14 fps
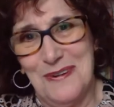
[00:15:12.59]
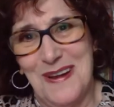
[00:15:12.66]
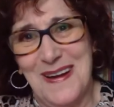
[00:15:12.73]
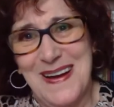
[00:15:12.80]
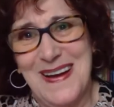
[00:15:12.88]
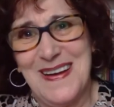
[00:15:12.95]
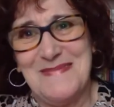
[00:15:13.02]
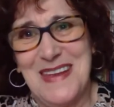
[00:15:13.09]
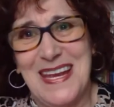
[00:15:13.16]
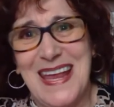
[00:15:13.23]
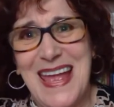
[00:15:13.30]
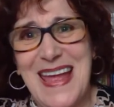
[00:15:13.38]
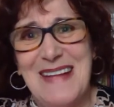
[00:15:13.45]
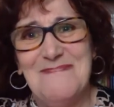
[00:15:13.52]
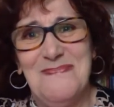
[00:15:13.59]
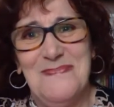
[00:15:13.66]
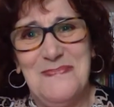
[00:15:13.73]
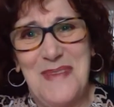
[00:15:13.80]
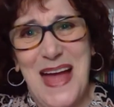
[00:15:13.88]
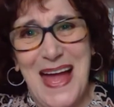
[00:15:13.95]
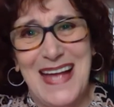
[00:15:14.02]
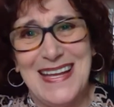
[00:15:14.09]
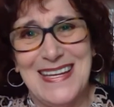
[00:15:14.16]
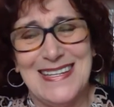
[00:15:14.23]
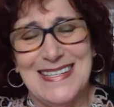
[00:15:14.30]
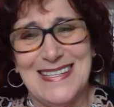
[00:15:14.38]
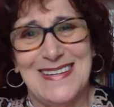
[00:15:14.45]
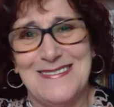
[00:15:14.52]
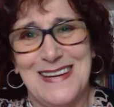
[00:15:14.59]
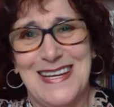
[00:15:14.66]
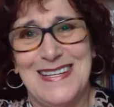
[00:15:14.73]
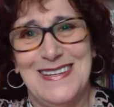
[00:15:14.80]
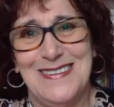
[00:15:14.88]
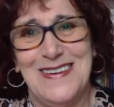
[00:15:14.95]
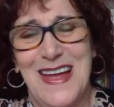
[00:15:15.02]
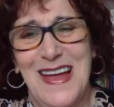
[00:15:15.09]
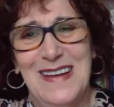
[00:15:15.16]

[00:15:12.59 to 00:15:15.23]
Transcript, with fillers: are coming back, it's going to,